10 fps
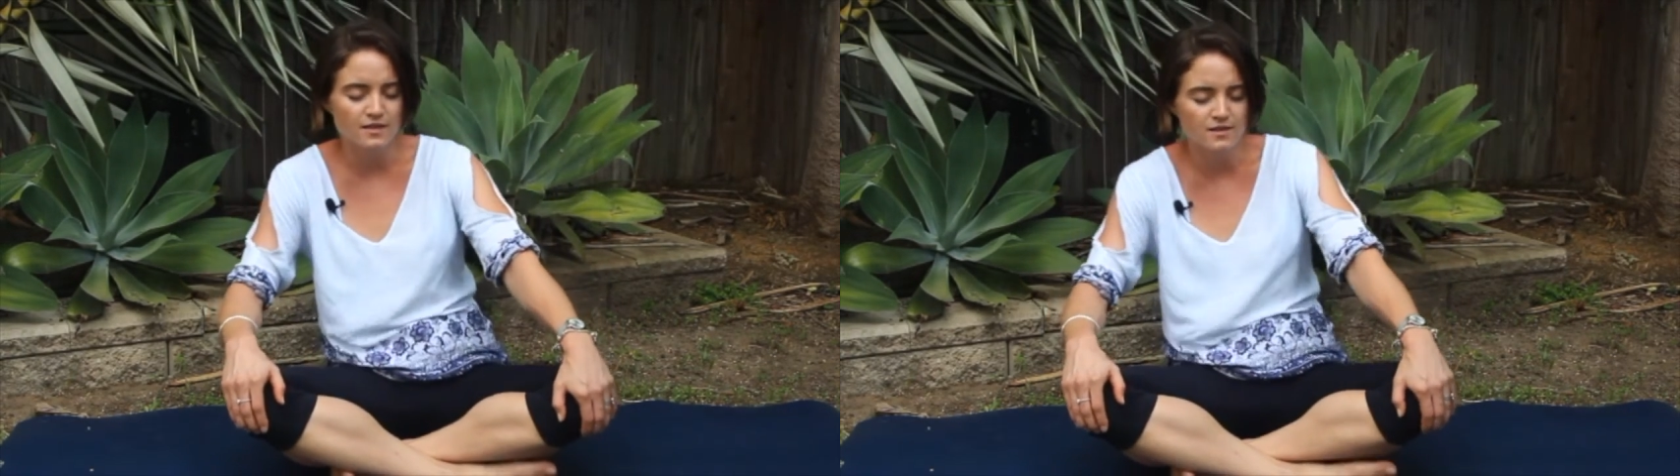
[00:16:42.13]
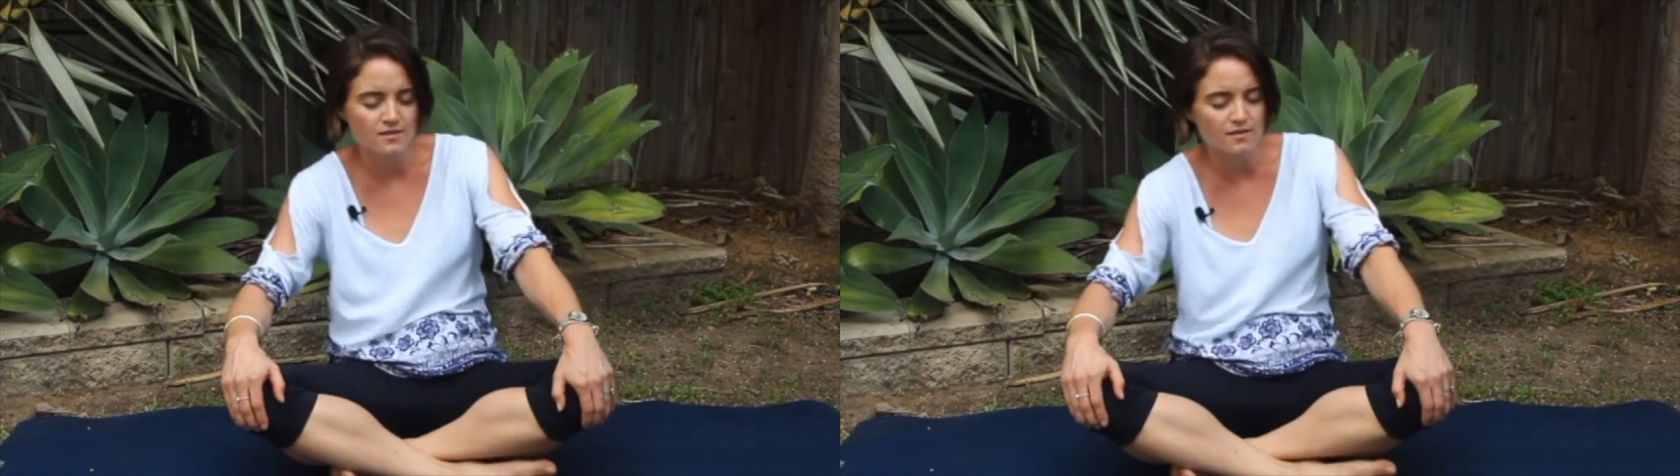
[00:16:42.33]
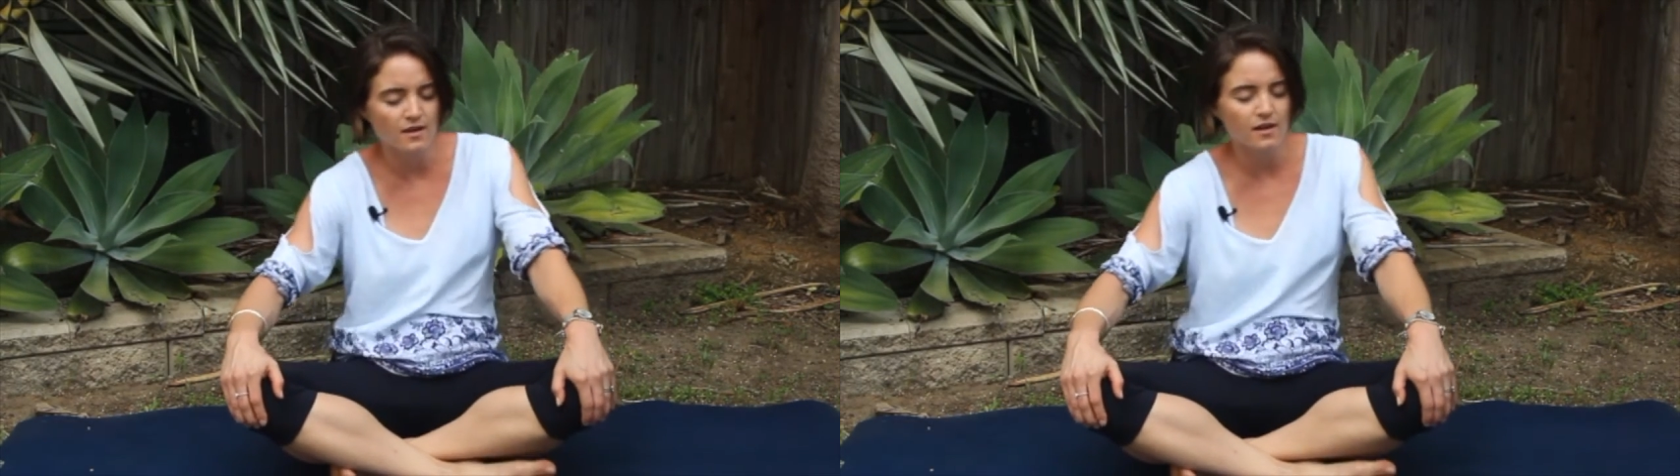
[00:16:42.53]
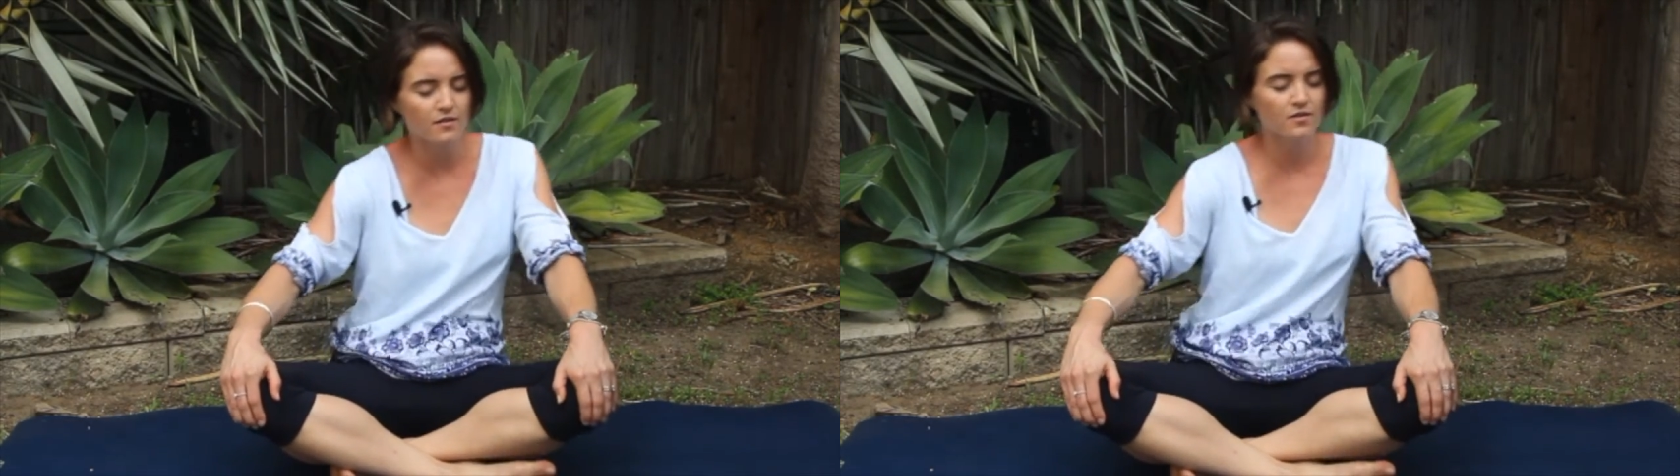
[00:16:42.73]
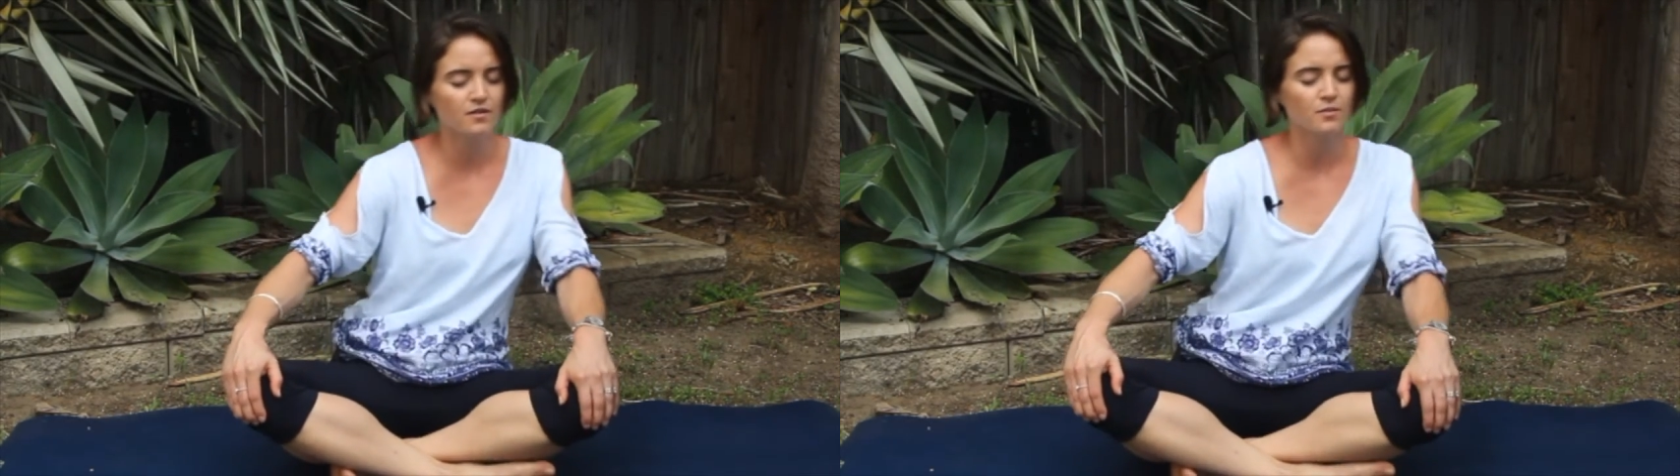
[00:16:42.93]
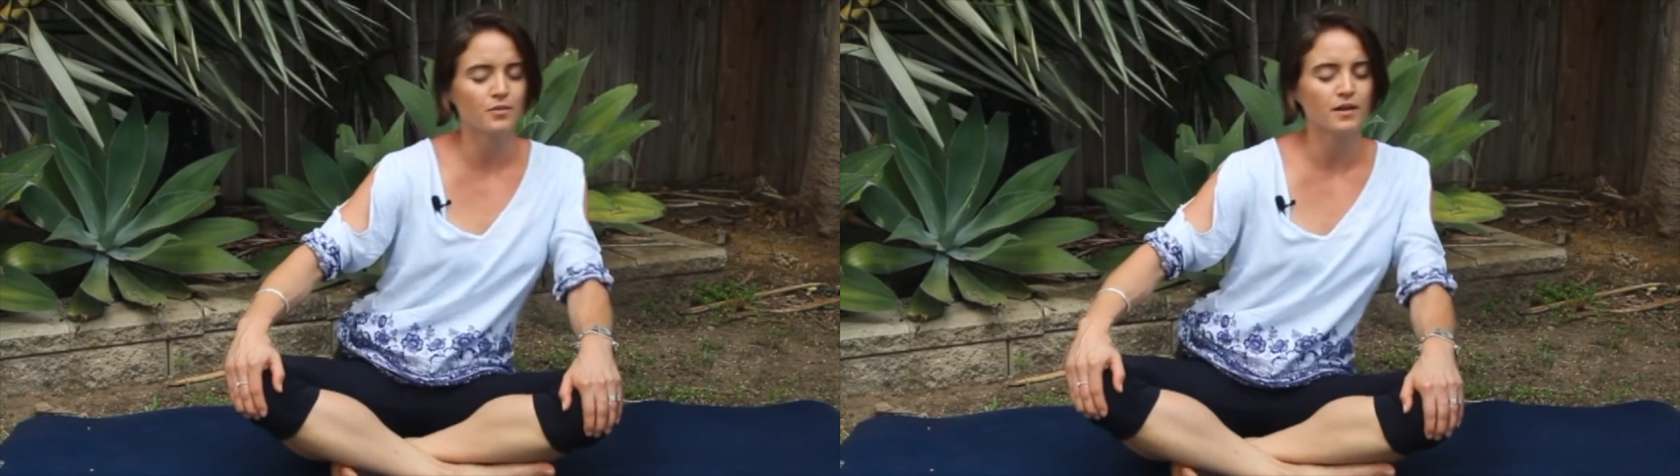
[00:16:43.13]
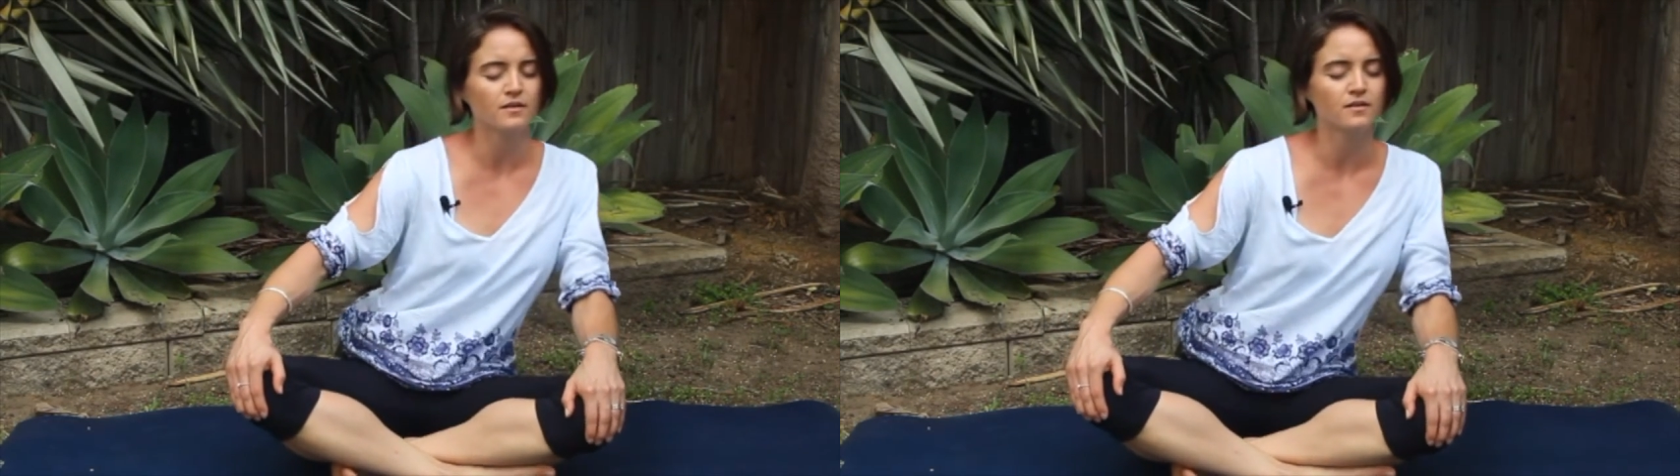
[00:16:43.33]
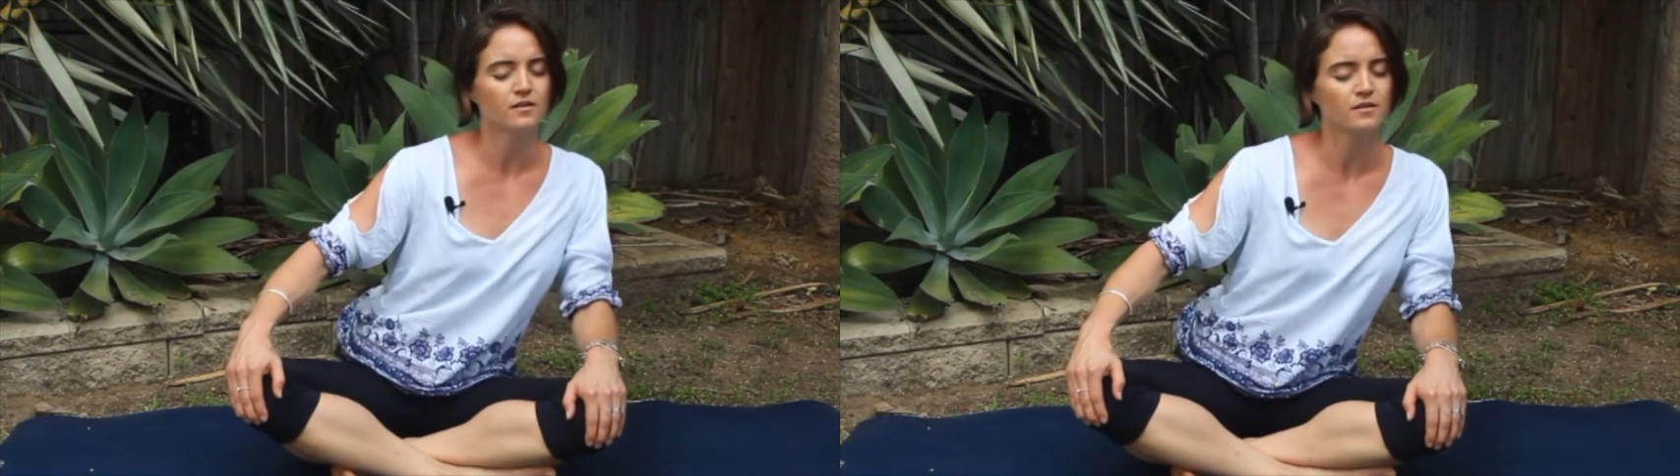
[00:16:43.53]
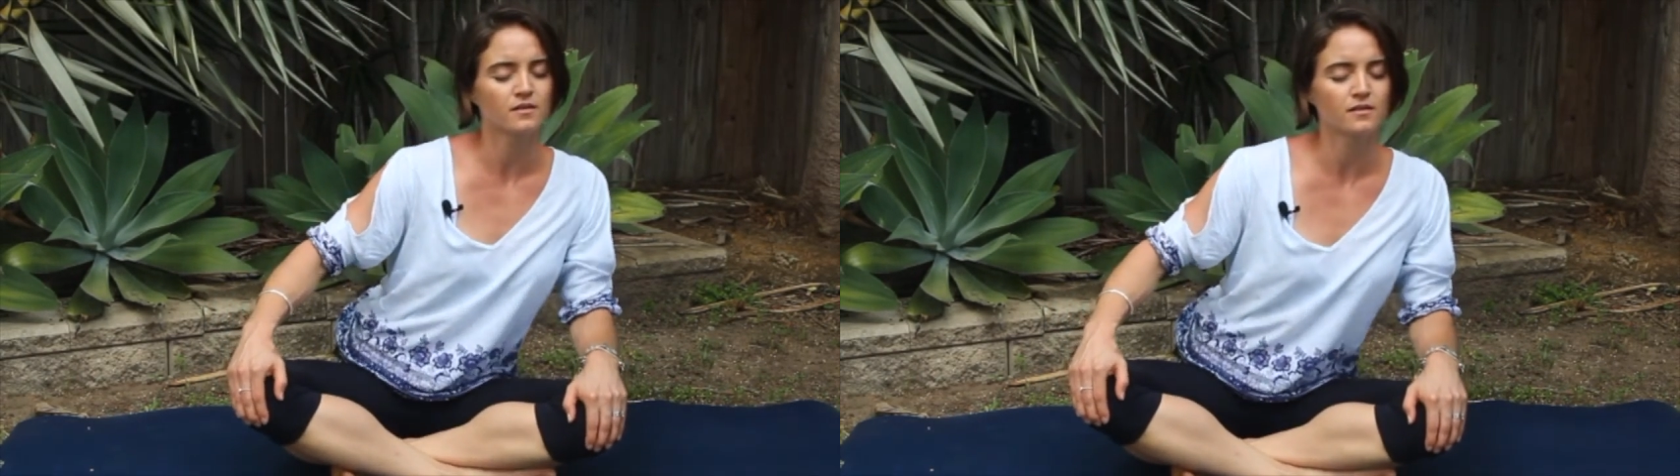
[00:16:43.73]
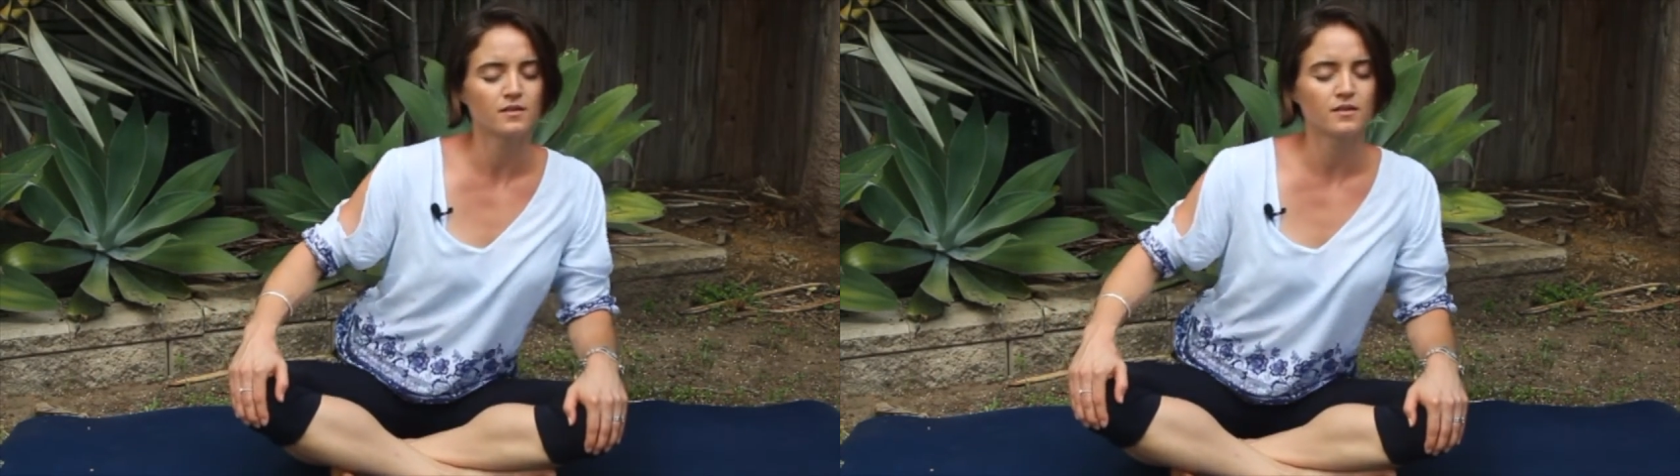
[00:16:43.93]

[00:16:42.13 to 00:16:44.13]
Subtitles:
at the start of this practice.